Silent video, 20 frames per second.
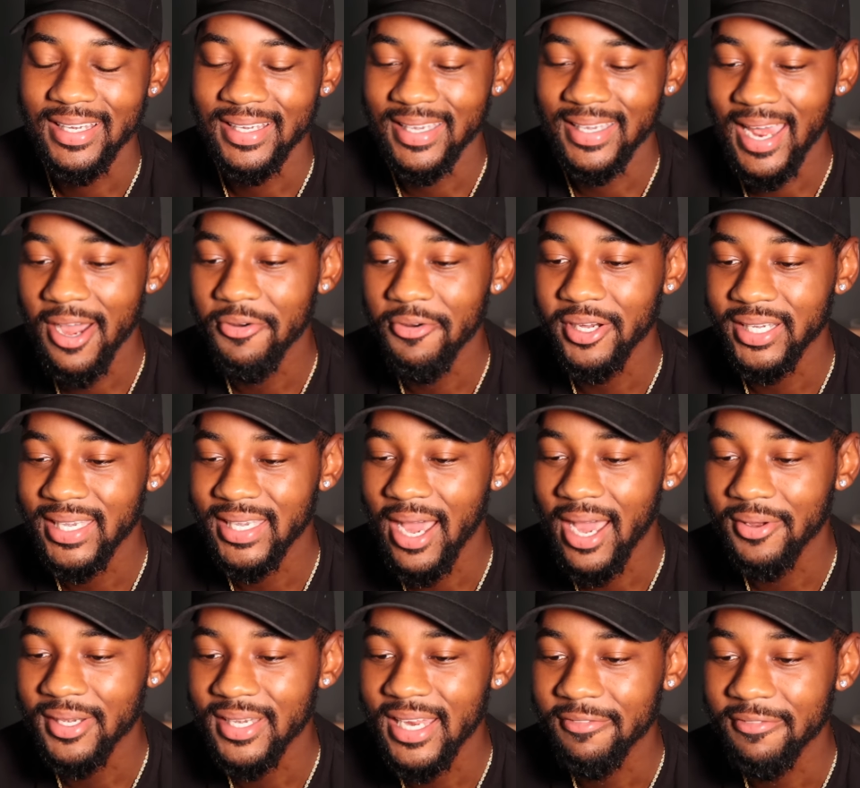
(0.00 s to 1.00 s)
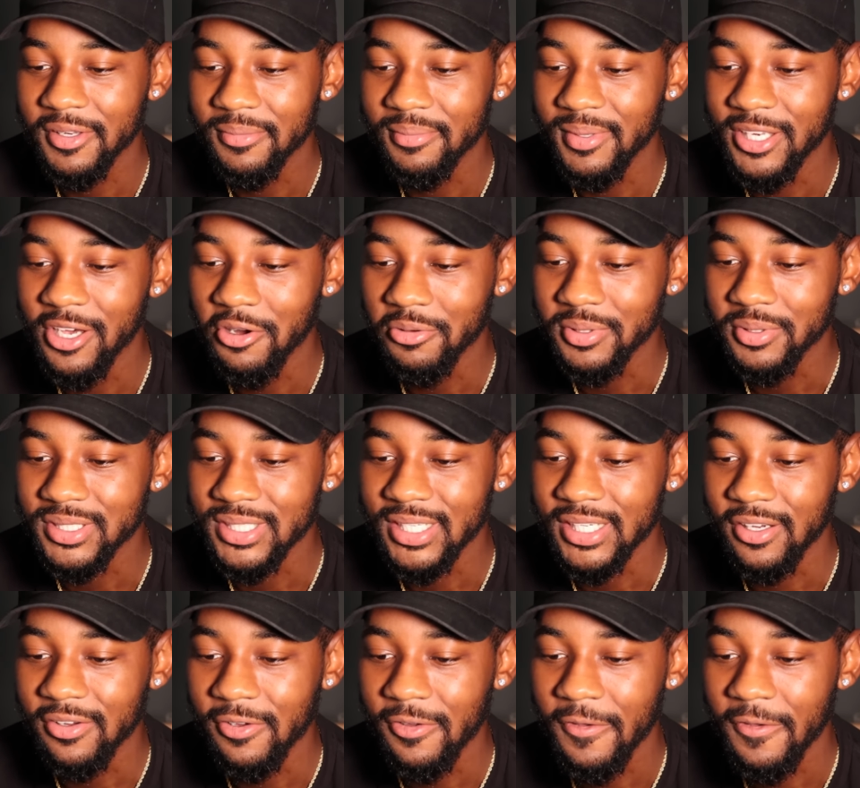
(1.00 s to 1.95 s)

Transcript: That would that would definitely be dope as hell.